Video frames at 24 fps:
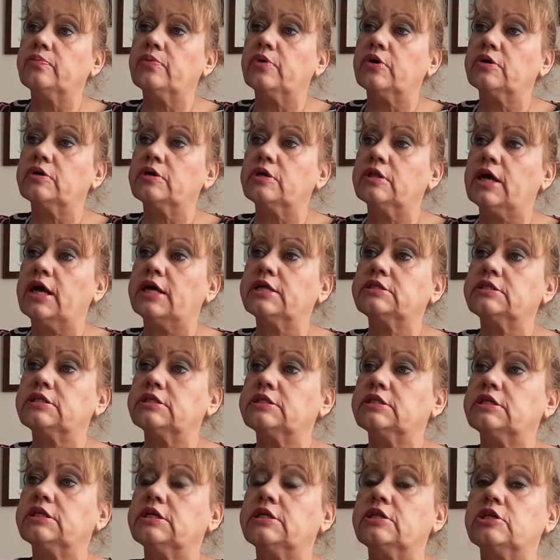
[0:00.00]
but glad to
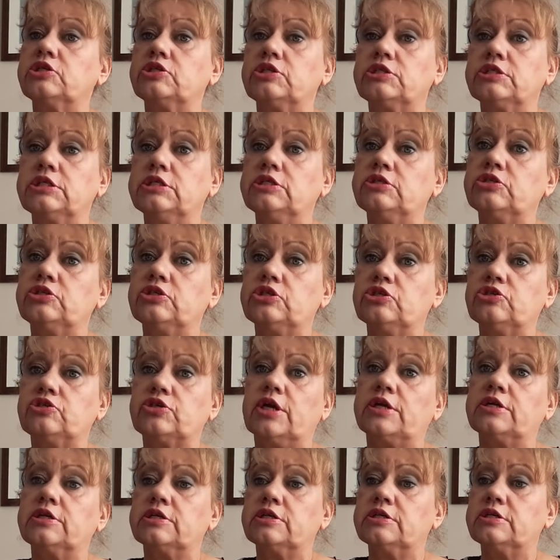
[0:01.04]
say that she's eating, she's
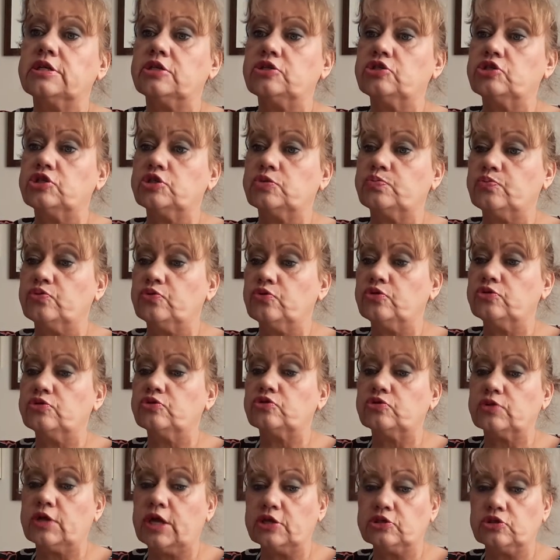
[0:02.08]
drinking, and she's pooing,
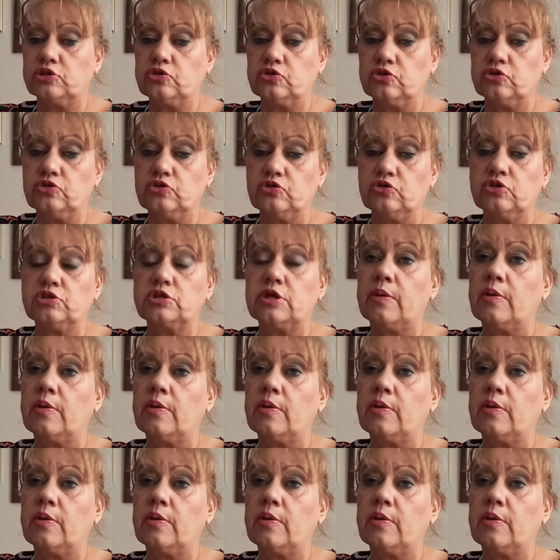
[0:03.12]
so that's the good news.